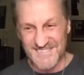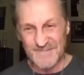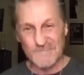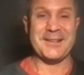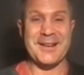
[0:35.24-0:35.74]

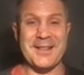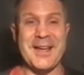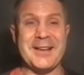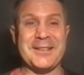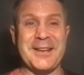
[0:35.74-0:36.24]
Now
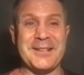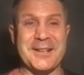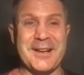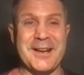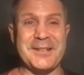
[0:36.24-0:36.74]
that takes a
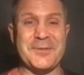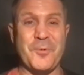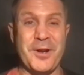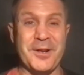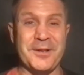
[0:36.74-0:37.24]
guy's
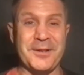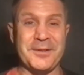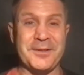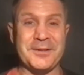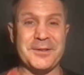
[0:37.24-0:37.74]
will
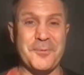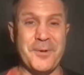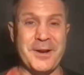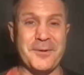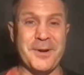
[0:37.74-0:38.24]
to
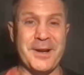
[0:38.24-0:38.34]
win away.